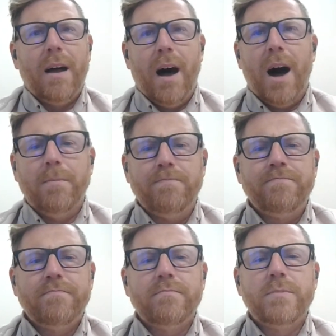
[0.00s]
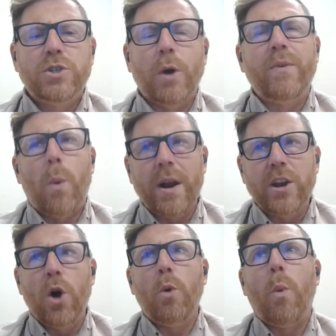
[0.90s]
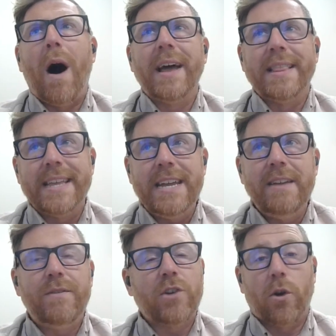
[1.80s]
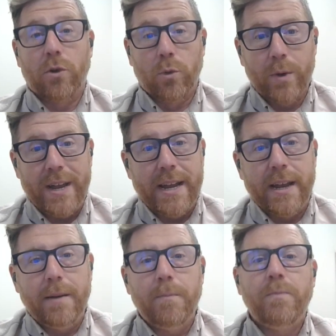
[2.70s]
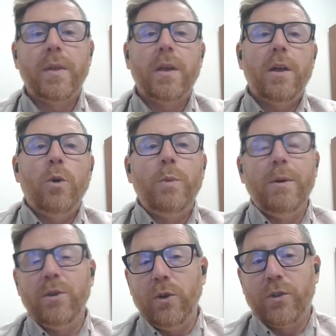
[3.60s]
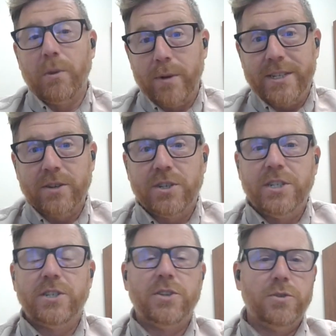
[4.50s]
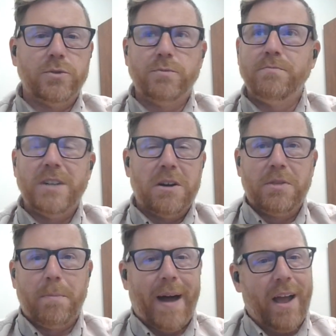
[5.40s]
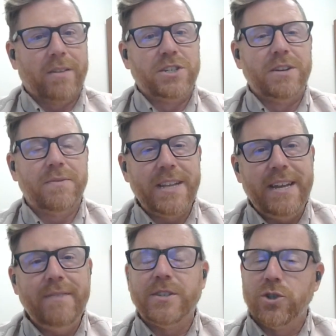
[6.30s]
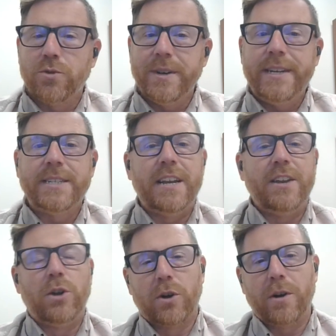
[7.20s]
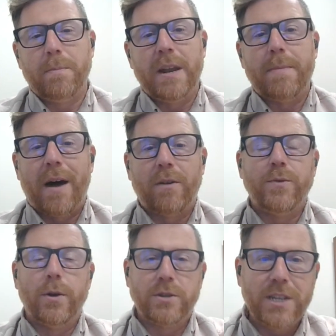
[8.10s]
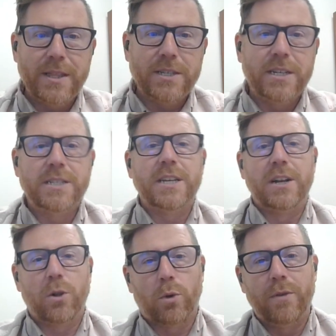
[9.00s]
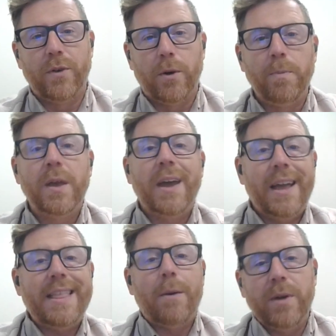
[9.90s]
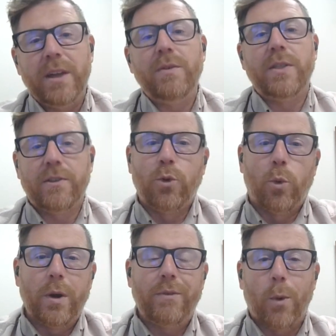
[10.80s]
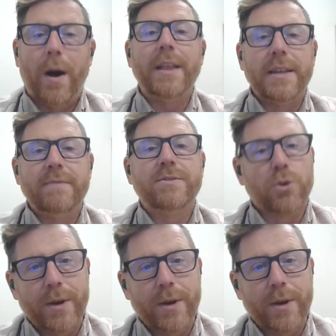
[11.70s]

So if you want to know why leaves are green, we would do some research into, the biology of leaves and trees, and you'd learn a bit about photosynthesis and chlorophyll, and that would give you the story for why leaves